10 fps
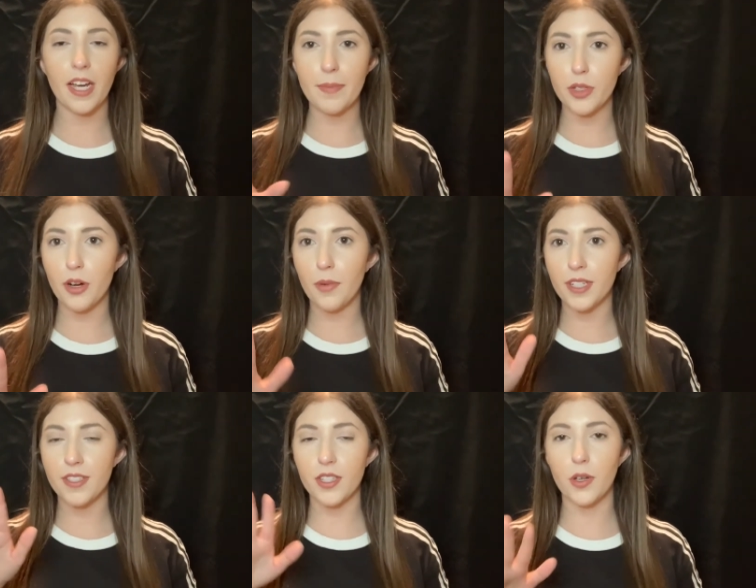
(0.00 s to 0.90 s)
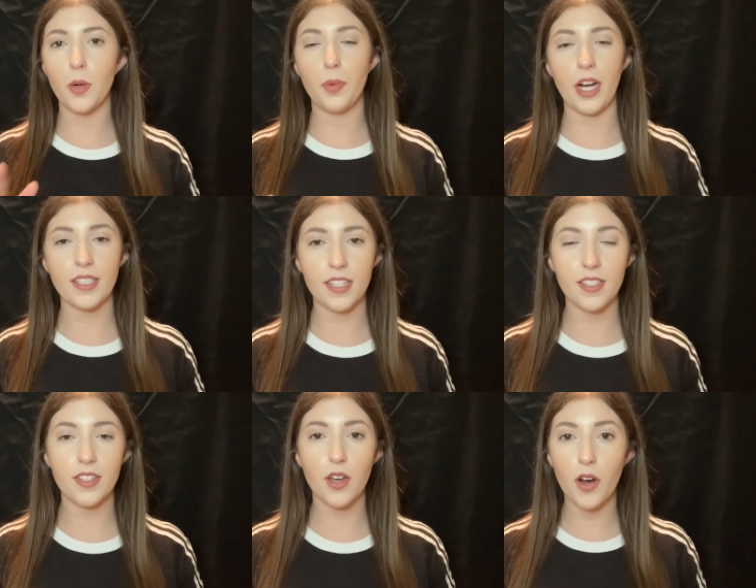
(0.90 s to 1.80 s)
I'm sure once this whole process
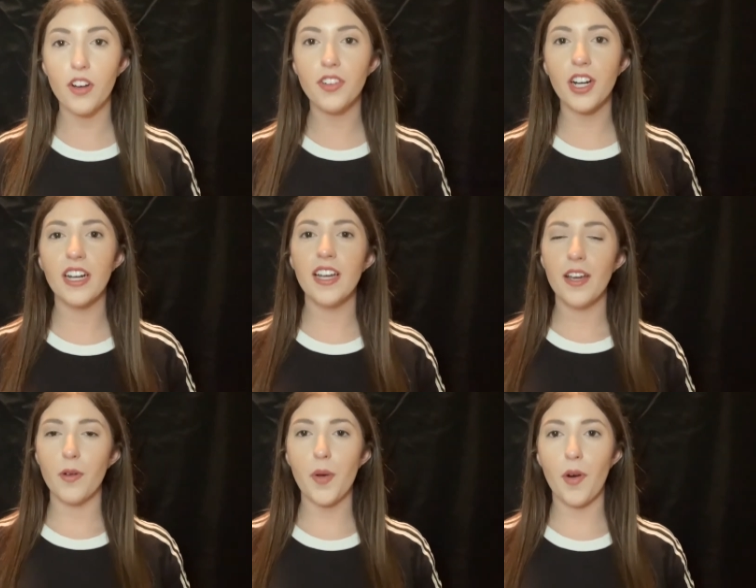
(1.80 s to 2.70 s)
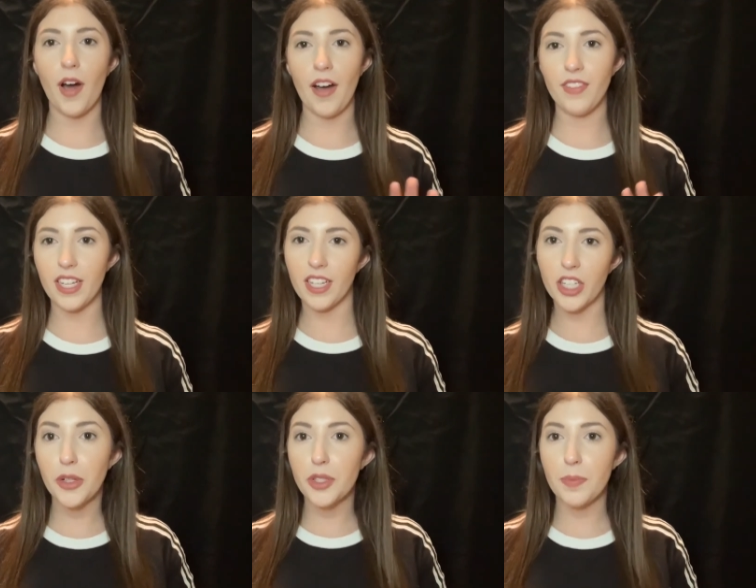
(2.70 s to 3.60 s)
is over, we will have like a
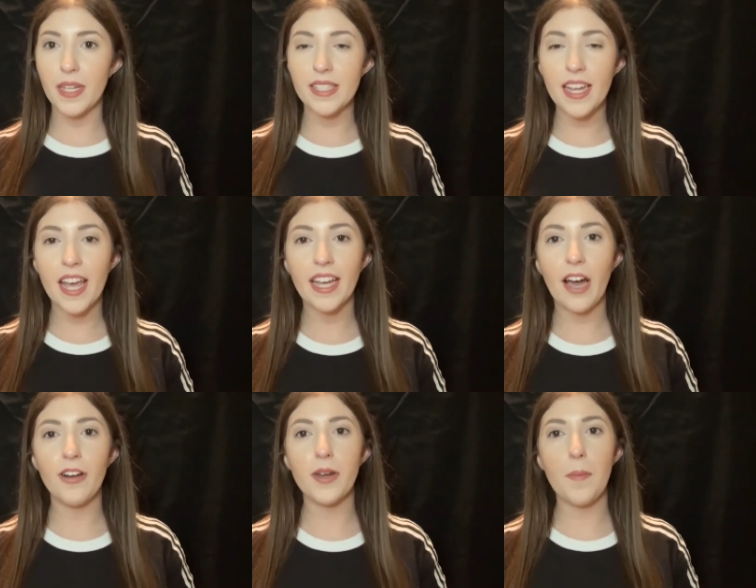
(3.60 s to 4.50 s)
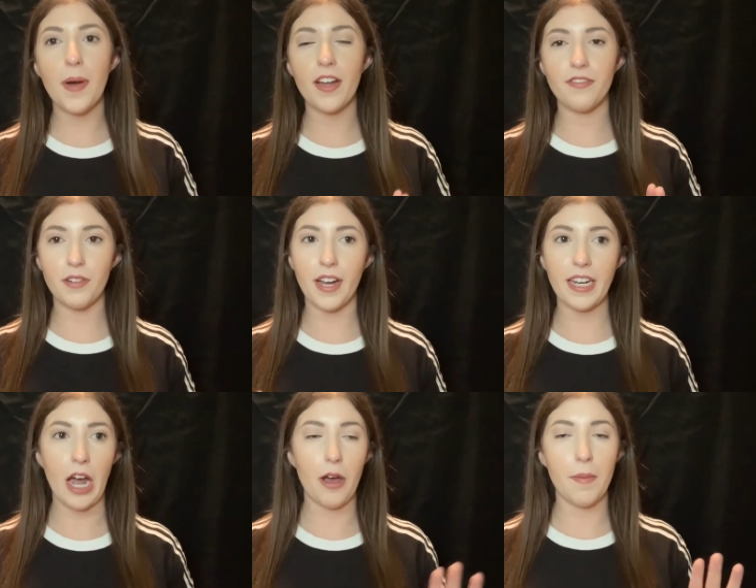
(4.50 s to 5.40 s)
cute space to hang out in, but for right
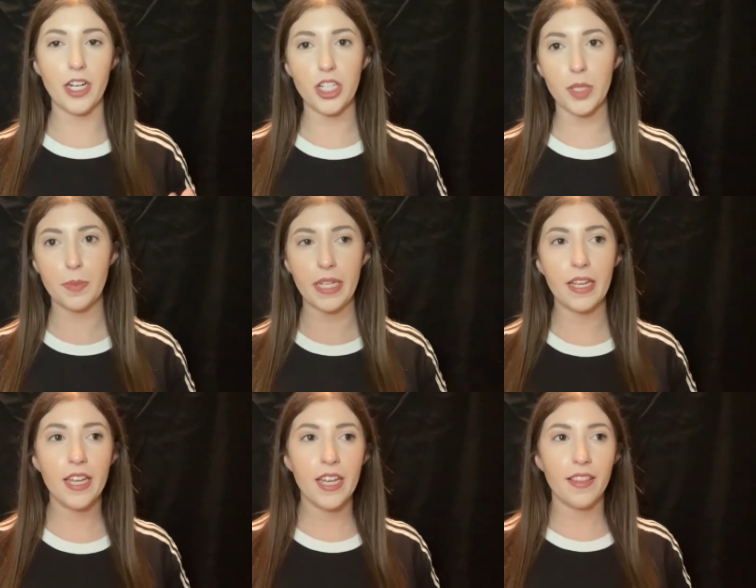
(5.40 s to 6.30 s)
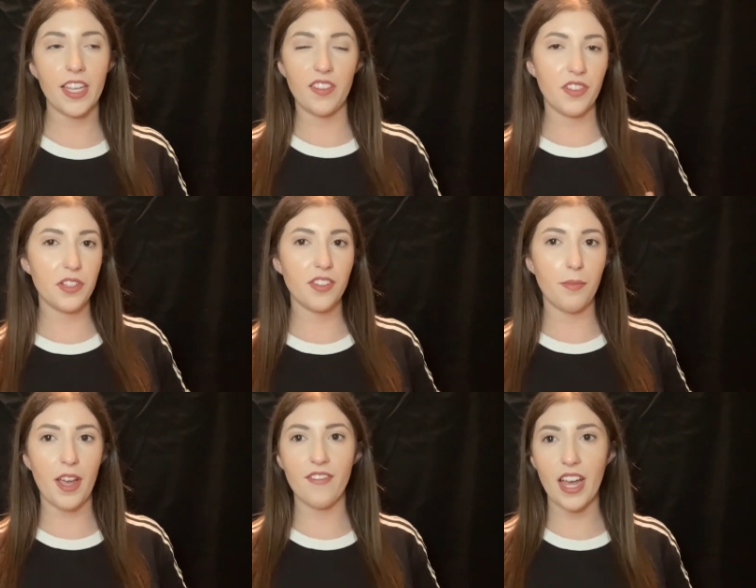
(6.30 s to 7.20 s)
now it might just be like views of
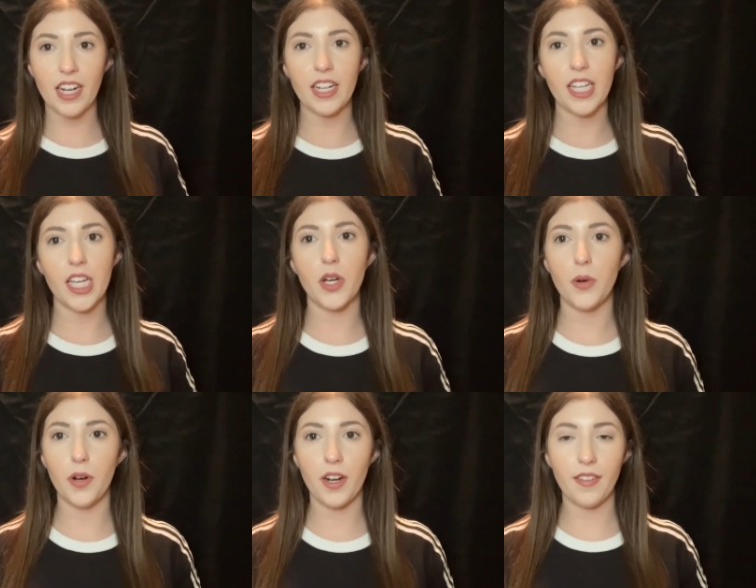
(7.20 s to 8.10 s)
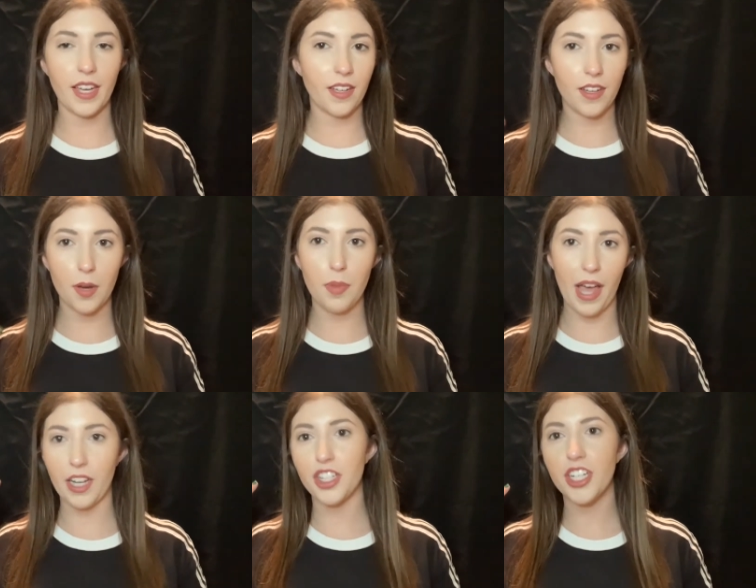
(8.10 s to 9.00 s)
my vanity or like a
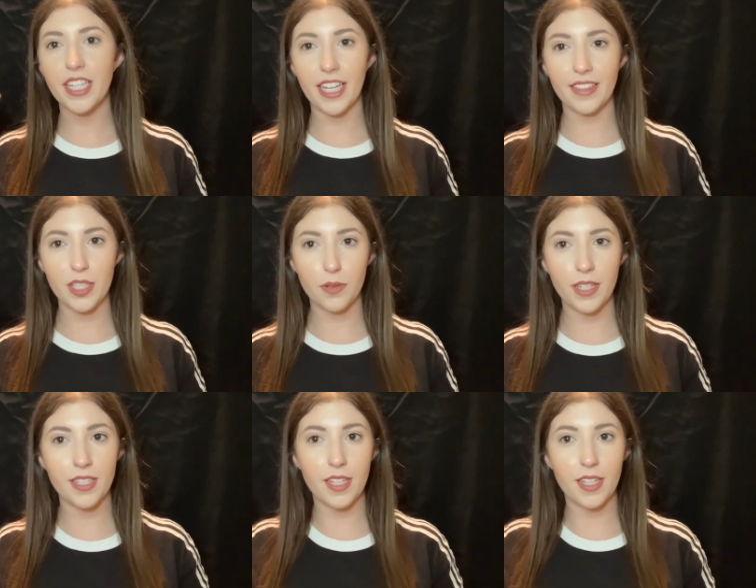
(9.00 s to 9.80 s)
black sheet like this one is.